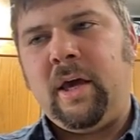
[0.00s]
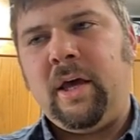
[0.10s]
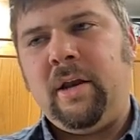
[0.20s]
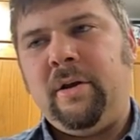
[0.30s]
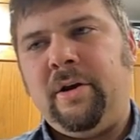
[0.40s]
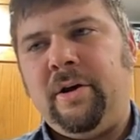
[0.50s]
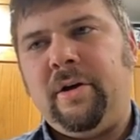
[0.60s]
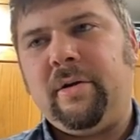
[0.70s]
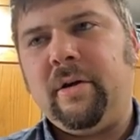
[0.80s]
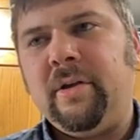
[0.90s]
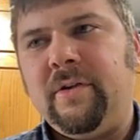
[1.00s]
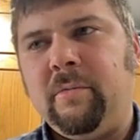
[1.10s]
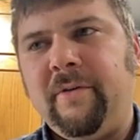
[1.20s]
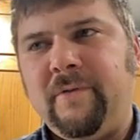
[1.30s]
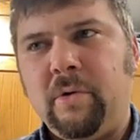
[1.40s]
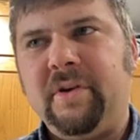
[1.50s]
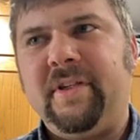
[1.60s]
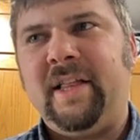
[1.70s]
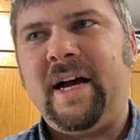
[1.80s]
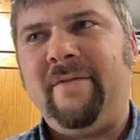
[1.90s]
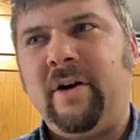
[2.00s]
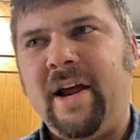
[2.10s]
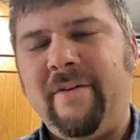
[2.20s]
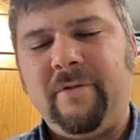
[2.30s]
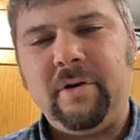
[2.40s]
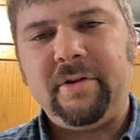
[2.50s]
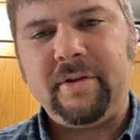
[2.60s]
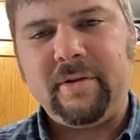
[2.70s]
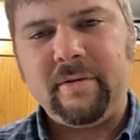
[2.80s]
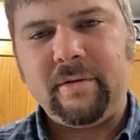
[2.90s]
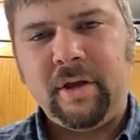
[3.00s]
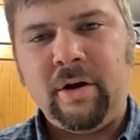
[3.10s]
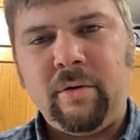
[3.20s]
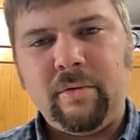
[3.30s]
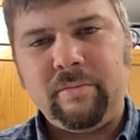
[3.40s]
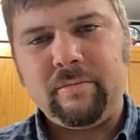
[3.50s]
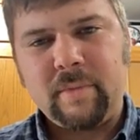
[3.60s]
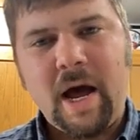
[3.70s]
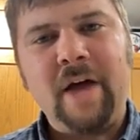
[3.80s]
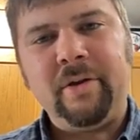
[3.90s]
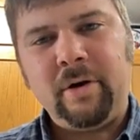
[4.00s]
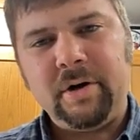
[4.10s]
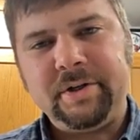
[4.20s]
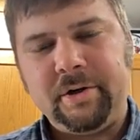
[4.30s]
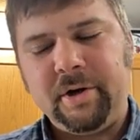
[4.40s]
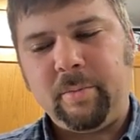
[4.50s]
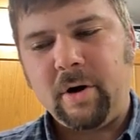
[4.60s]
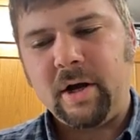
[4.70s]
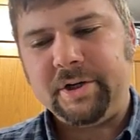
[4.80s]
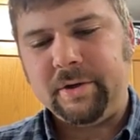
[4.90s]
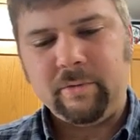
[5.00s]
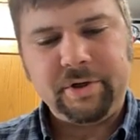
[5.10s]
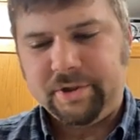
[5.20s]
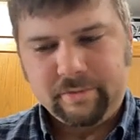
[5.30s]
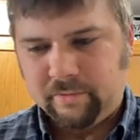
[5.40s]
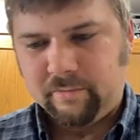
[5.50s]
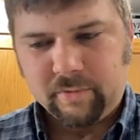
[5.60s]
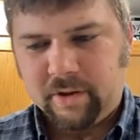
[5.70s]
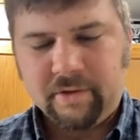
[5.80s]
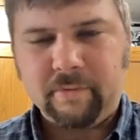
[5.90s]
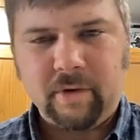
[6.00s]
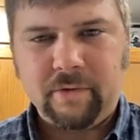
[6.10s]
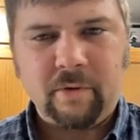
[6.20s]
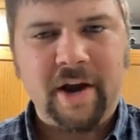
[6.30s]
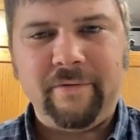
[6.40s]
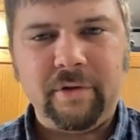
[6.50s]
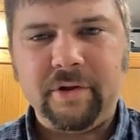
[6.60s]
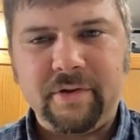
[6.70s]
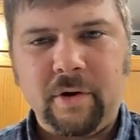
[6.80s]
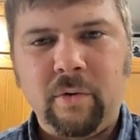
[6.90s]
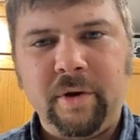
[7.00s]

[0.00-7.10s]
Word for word: and uh, and so we focus a lot of our efforts, you know, on the nursery production, which is is rightfully so.